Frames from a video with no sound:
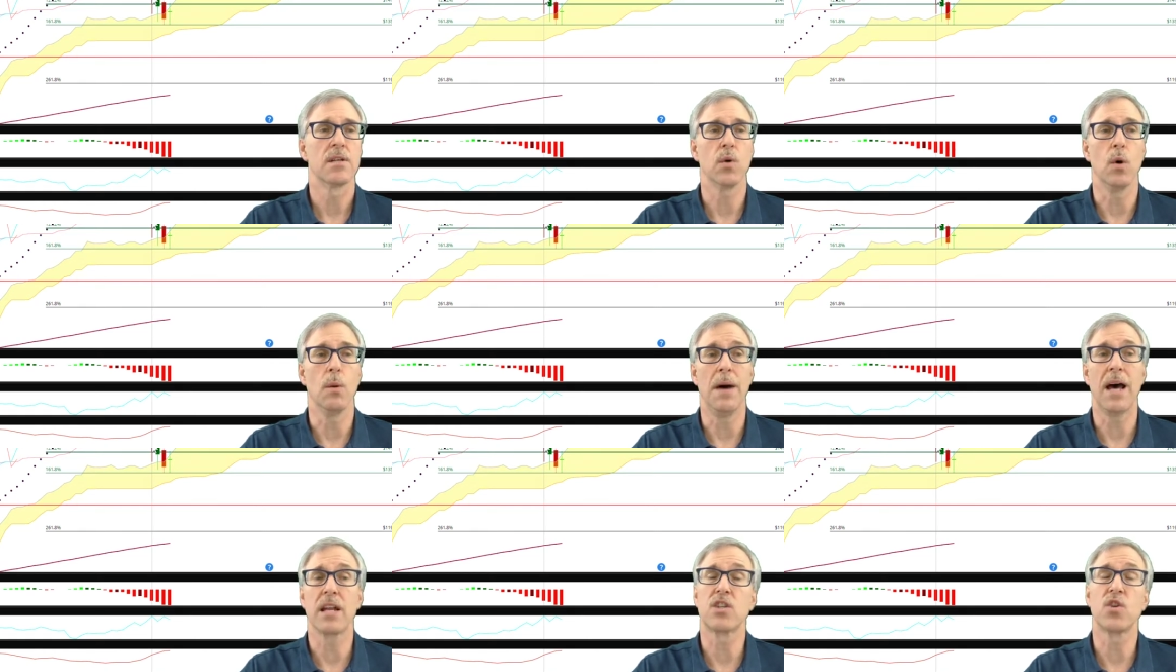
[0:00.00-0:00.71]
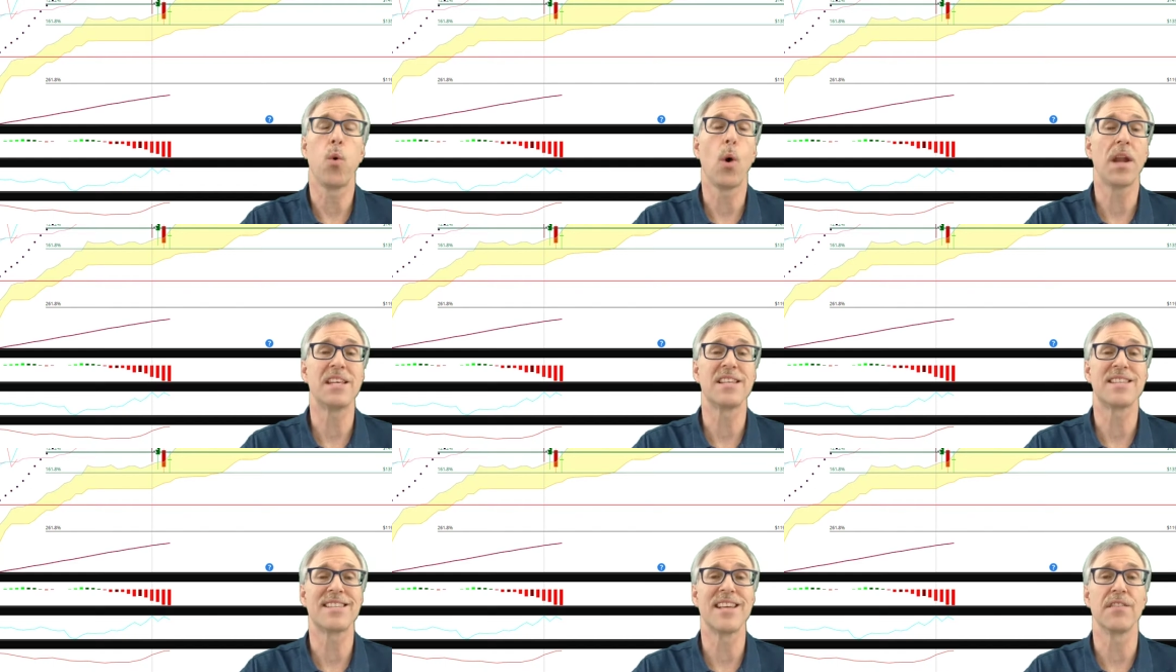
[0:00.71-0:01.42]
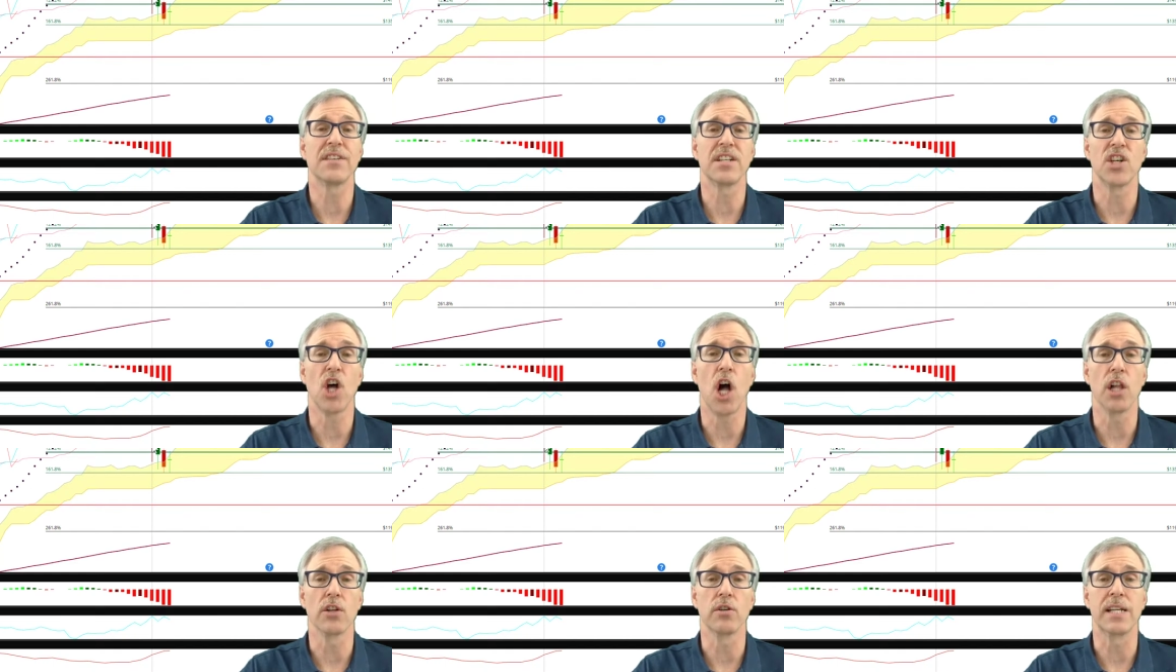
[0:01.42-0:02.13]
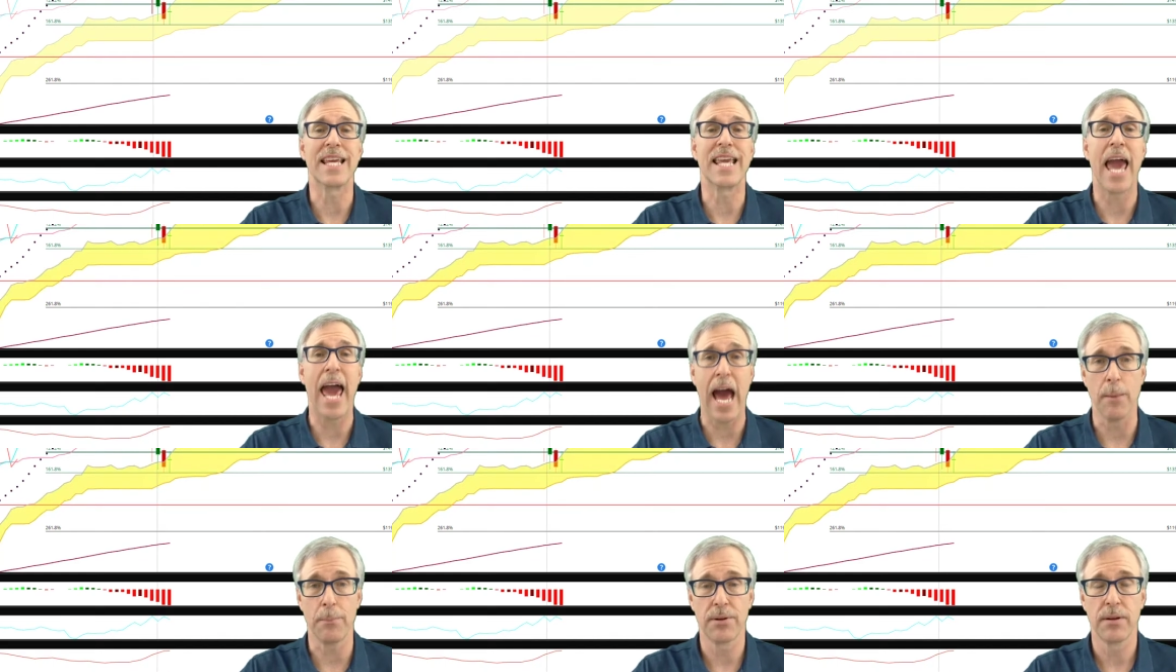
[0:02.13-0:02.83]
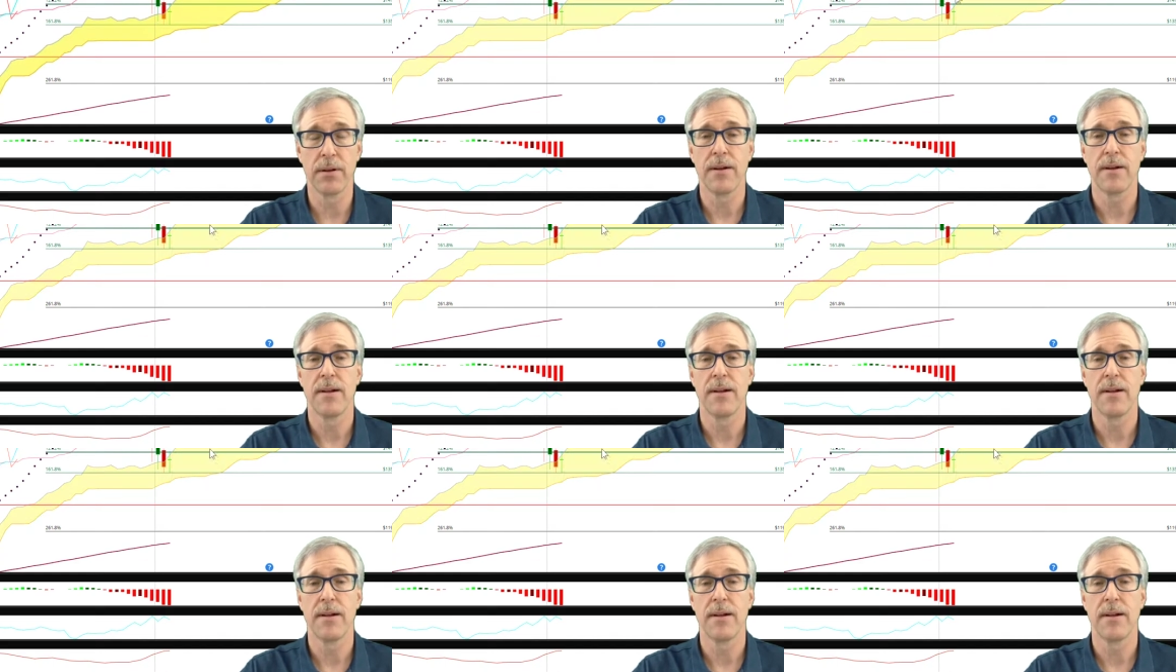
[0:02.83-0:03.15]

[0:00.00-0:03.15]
So about a $27 gap.